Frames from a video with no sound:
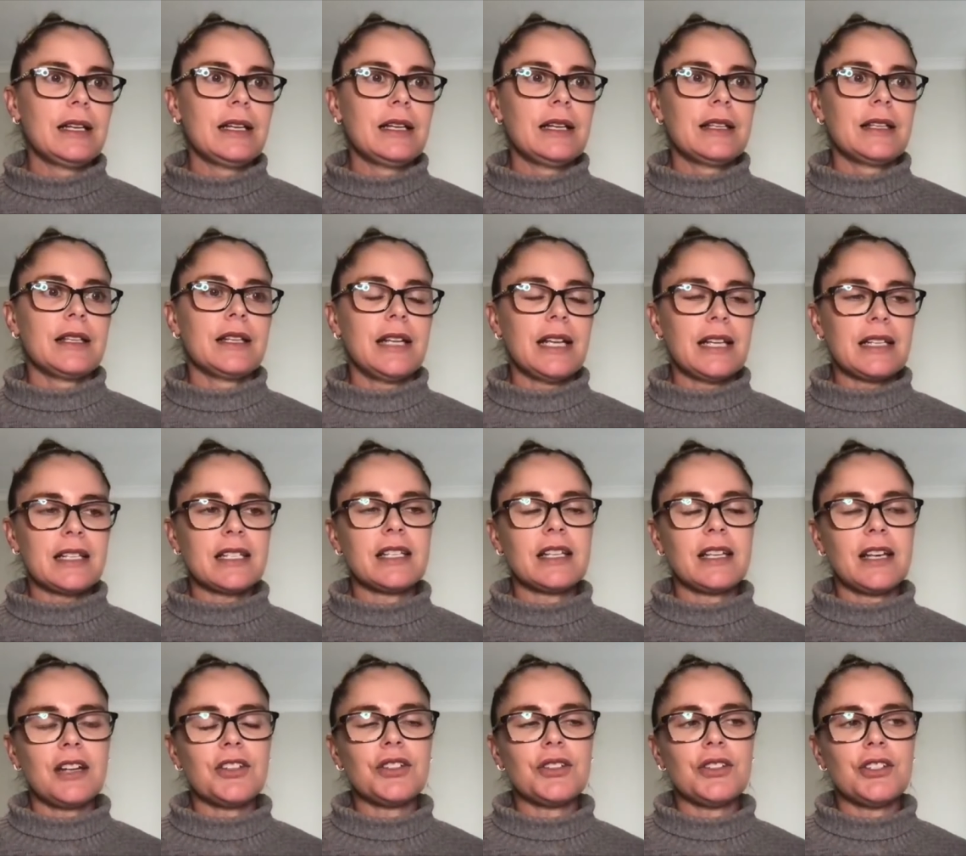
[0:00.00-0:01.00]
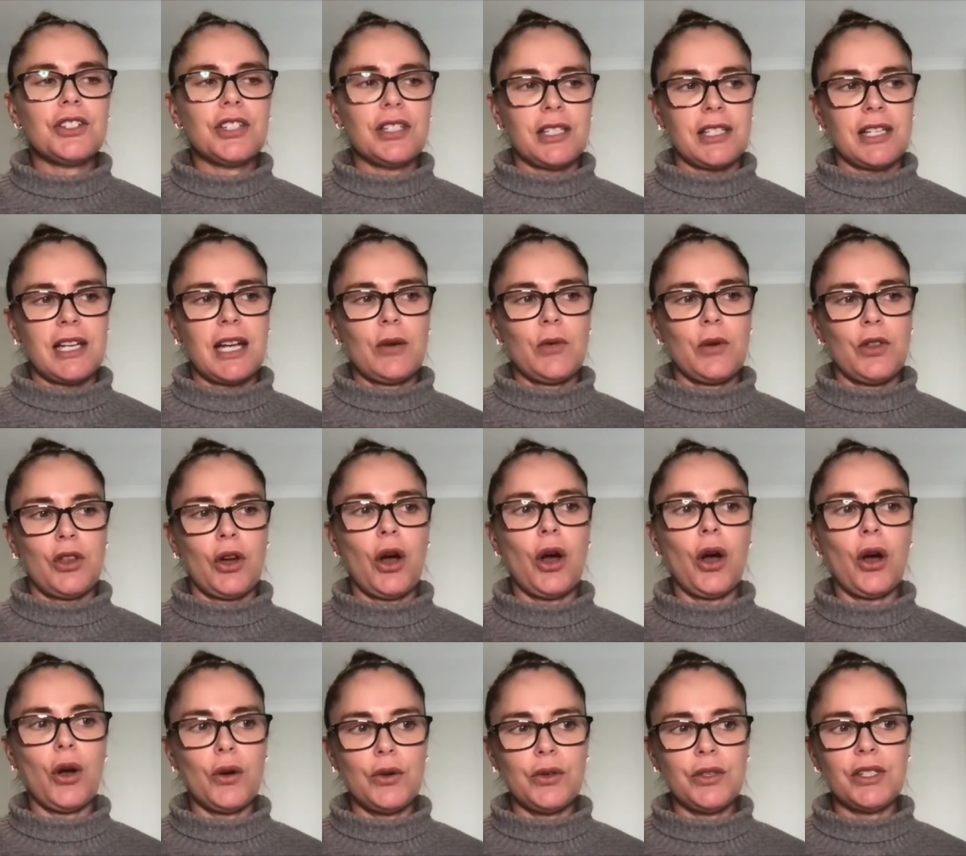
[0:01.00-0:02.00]
The next thing I do, just say with
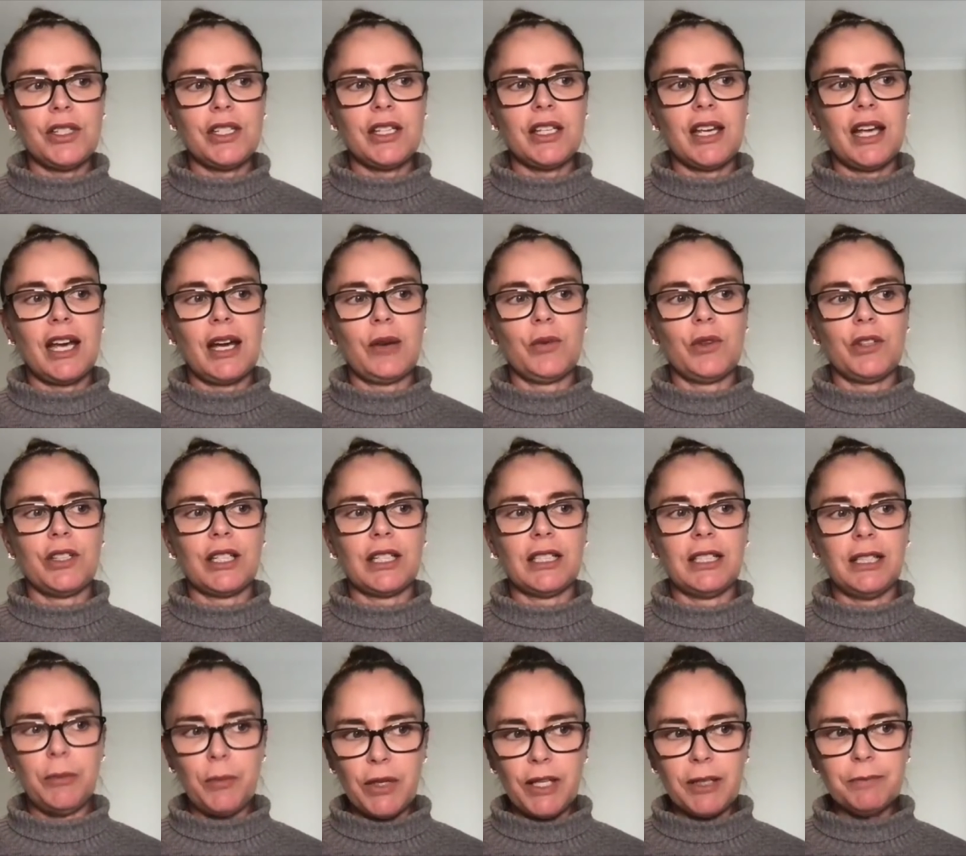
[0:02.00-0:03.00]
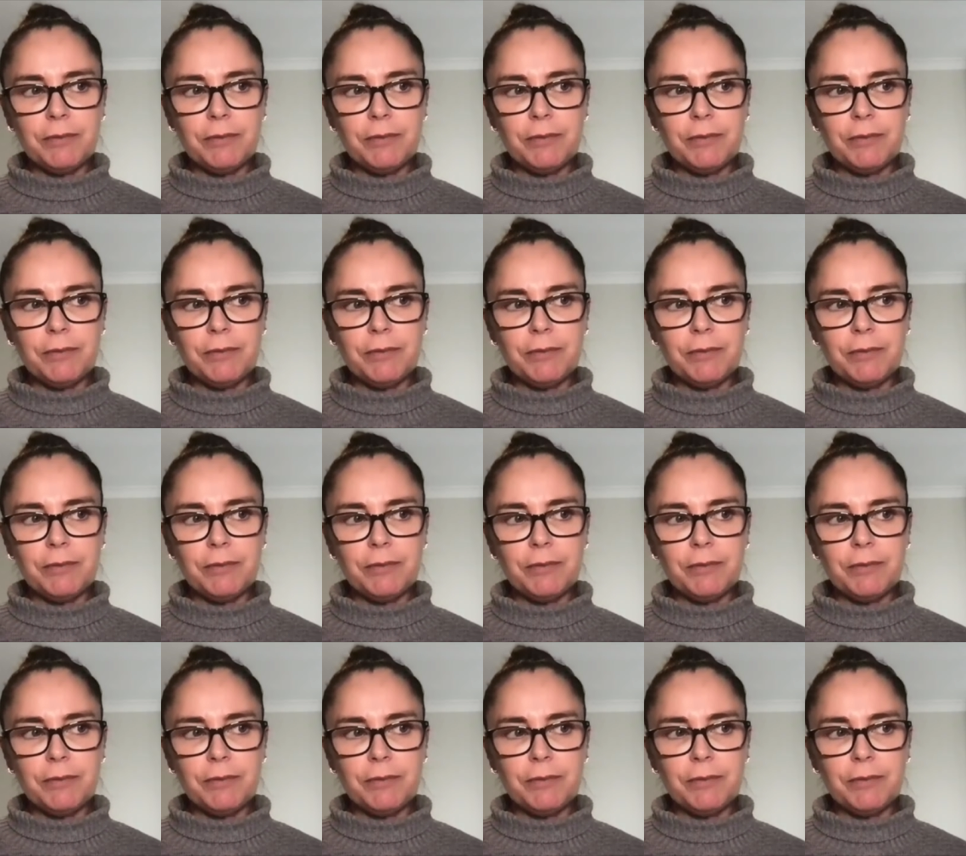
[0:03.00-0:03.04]
hosing and with clipping,